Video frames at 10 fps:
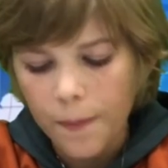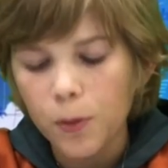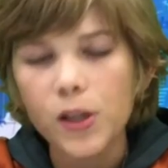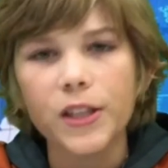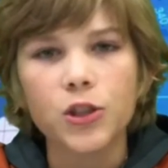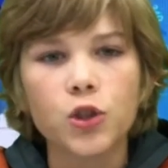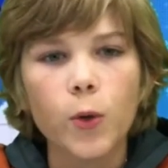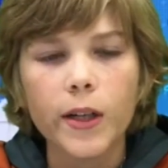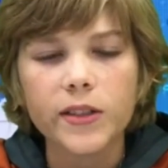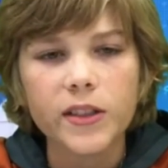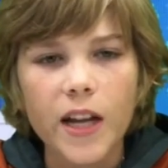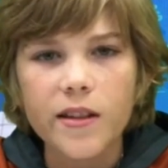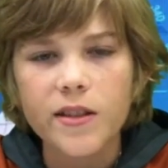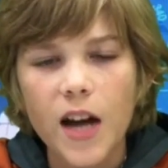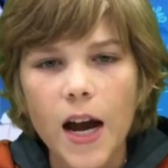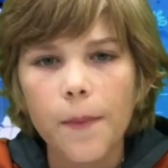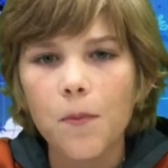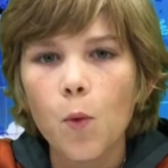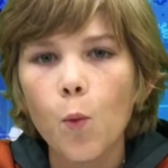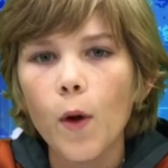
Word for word: and please join us next time